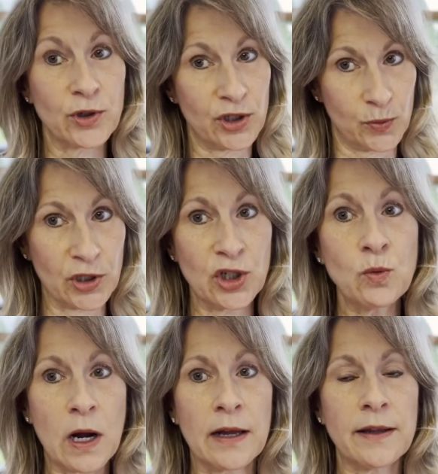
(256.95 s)
which is what you
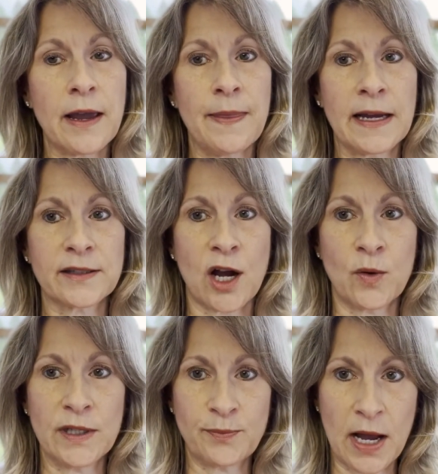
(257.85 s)
want, and that's
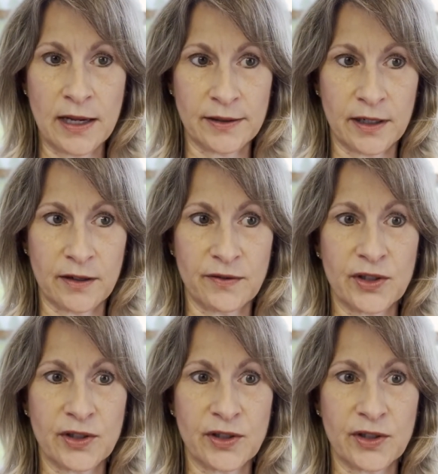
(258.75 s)
always positive.